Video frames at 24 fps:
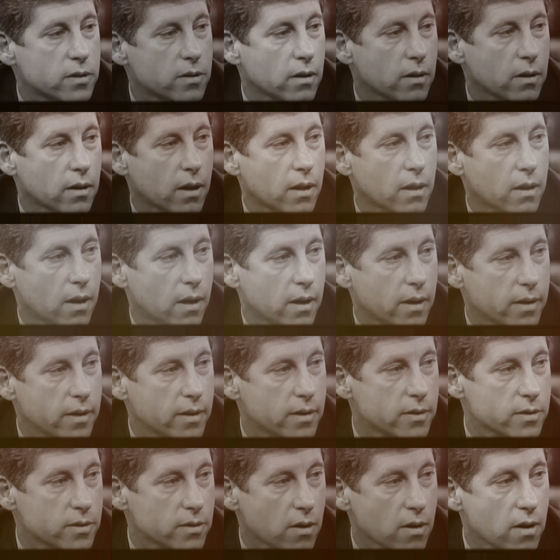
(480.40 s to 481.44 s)
later said,
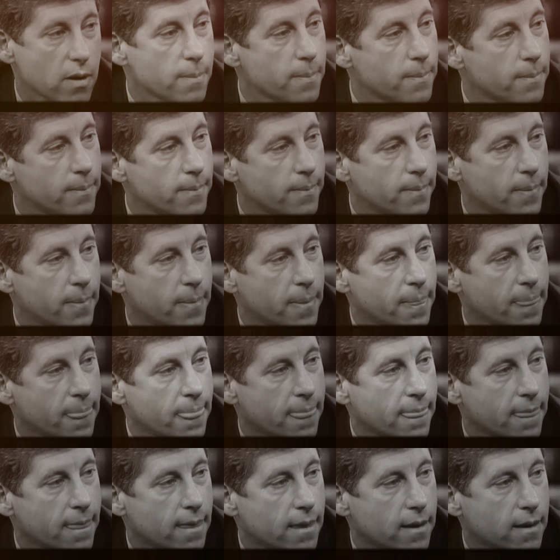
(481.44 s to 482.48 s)
"The system
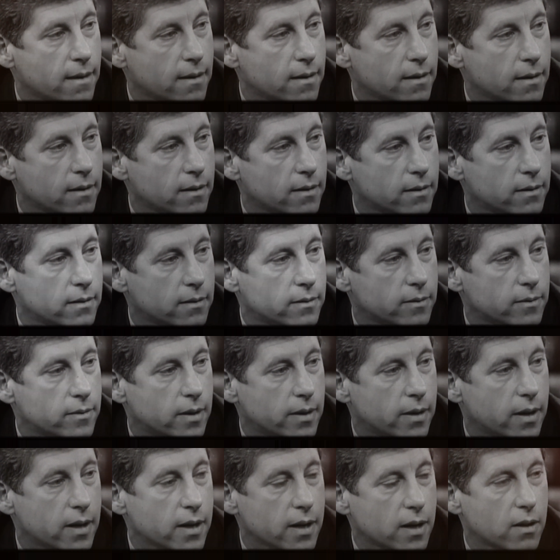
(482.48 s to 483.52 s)
worked. It
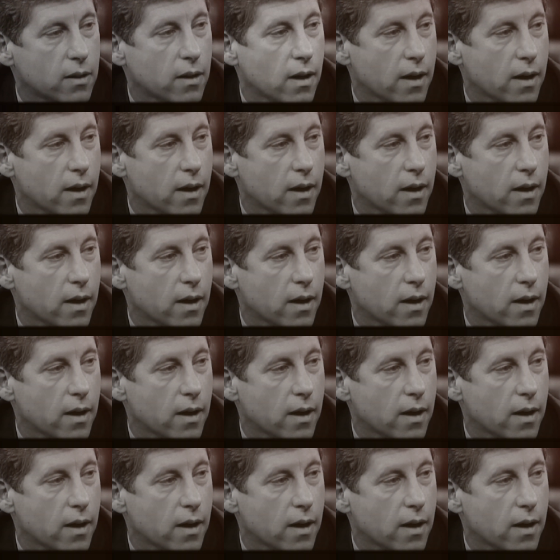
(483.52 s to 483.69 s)
worked for